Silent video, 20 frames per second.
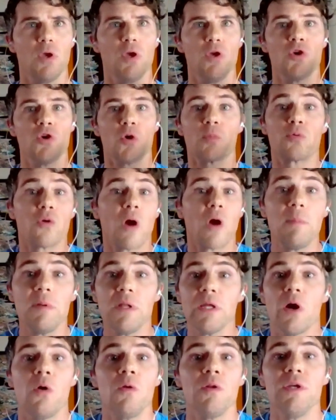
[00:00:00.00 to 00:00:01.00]
you're
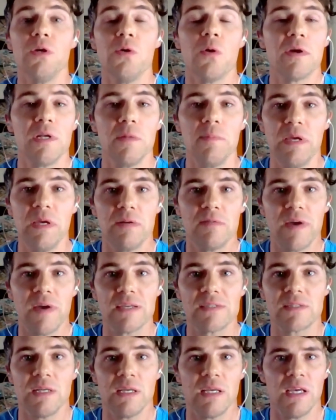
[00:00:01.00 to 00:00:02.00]
probably only going to be
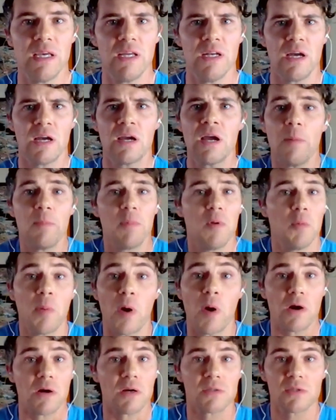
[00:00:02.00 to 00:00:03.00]
investing in a couple
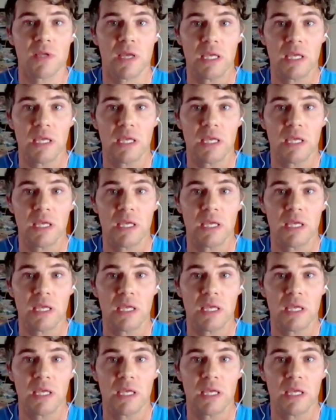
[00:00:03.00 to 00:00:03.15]
parks.